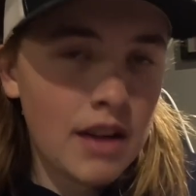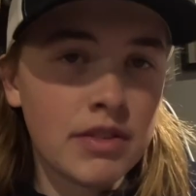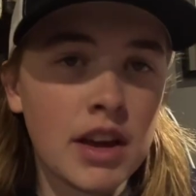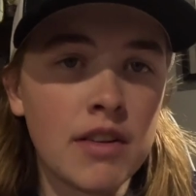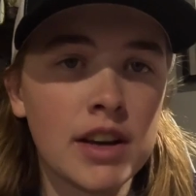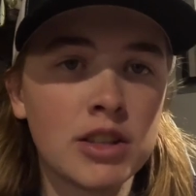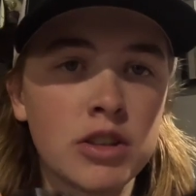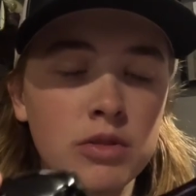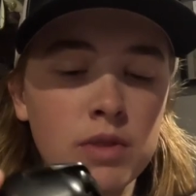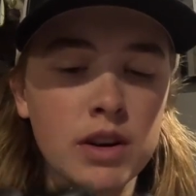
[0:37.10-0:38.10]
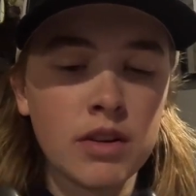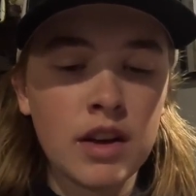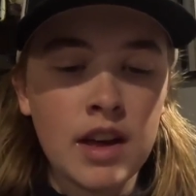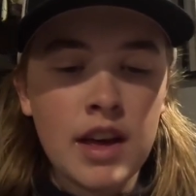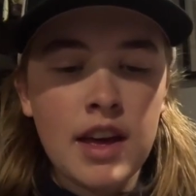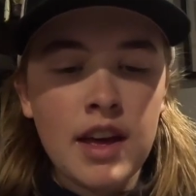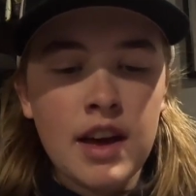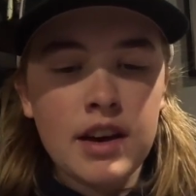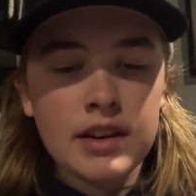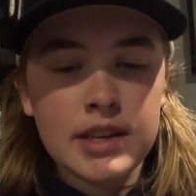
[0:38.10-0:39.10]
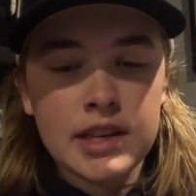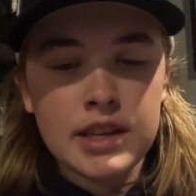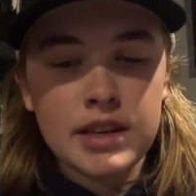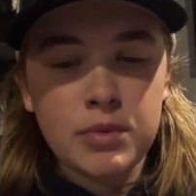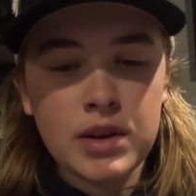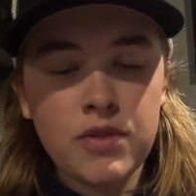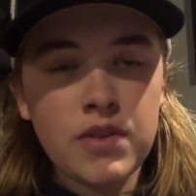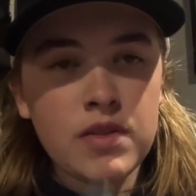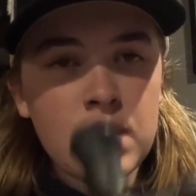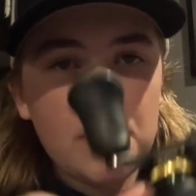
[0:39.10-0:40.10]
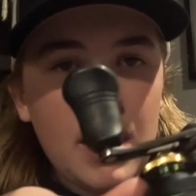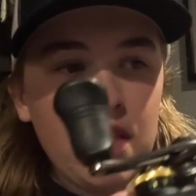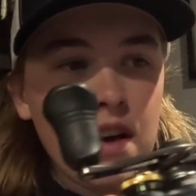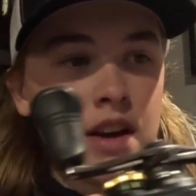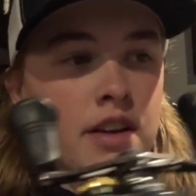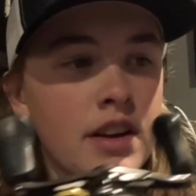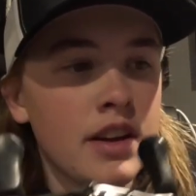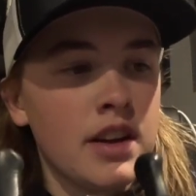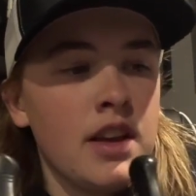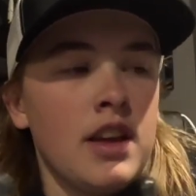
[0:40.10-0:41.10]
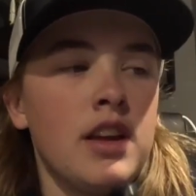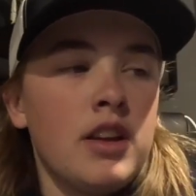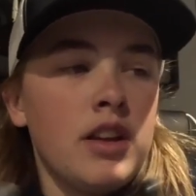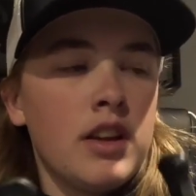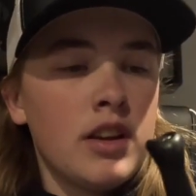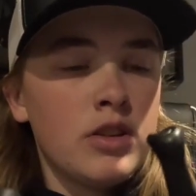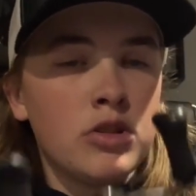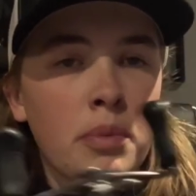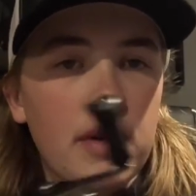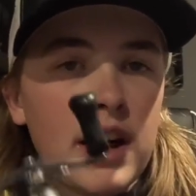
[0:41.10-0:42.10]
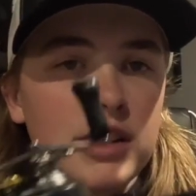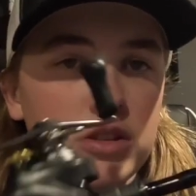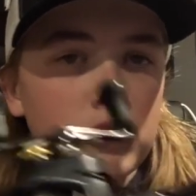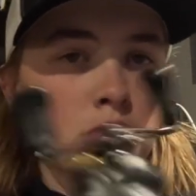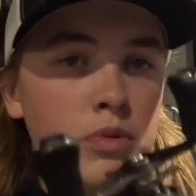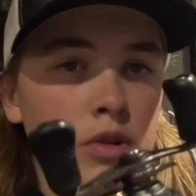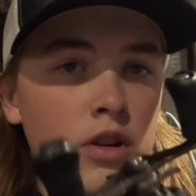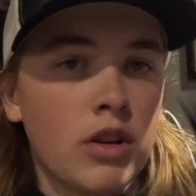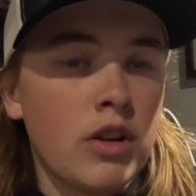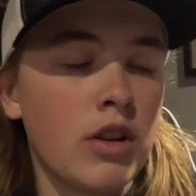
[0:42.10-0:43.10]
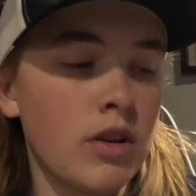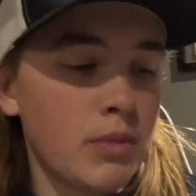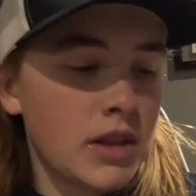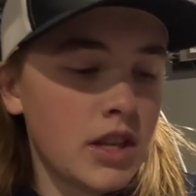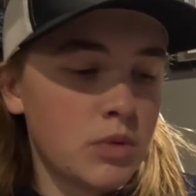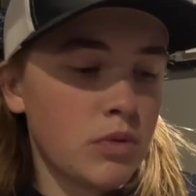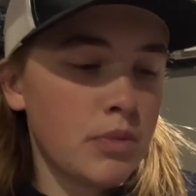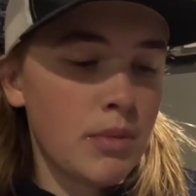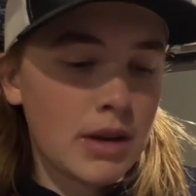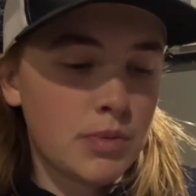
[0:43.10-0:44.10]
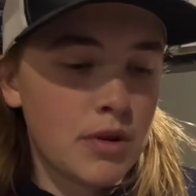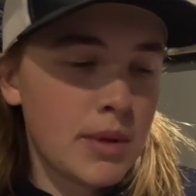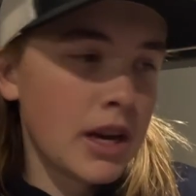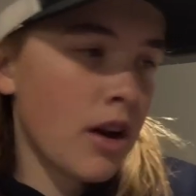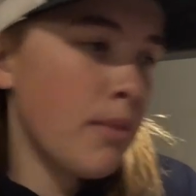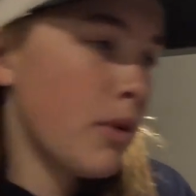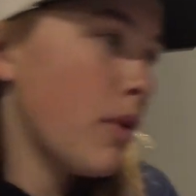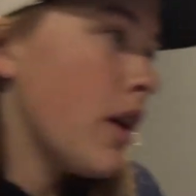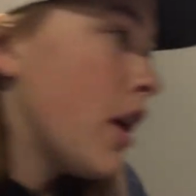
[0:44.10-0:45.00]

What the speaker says: gear ratio reel with 15-pound line on it. Super nice, but this will be my spinnerbait combo